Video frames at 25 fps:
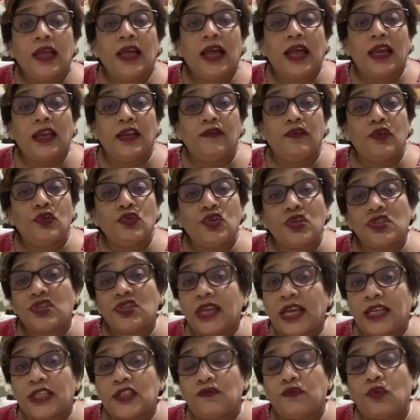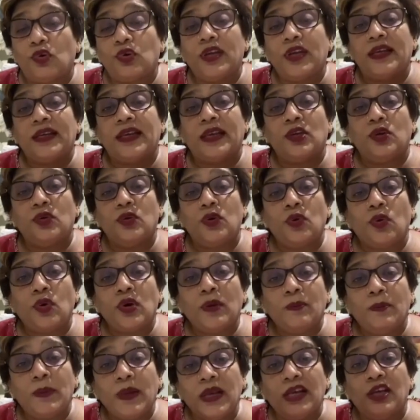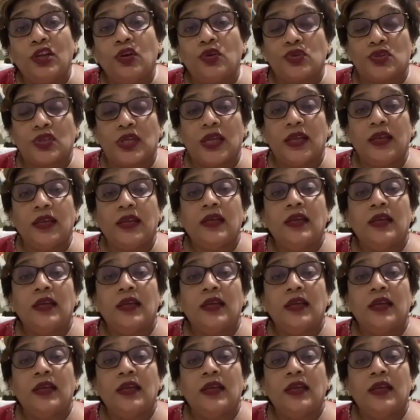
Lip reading: And if you just exfoliate and you don't build your skin,